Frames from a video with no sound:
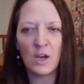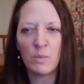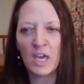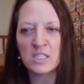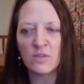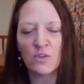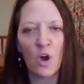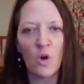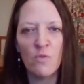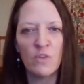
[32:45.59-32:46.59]
because of
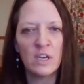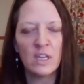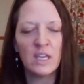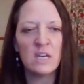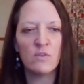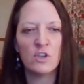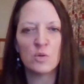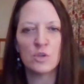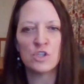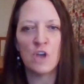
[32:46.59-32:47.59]
COVID,
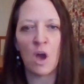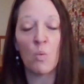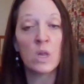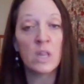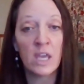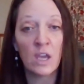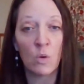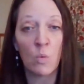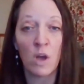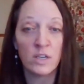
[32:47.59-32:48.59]
individuals not willing
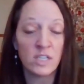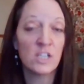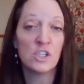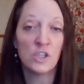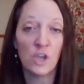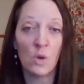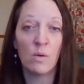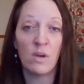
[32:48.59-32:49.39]
or wanting to go,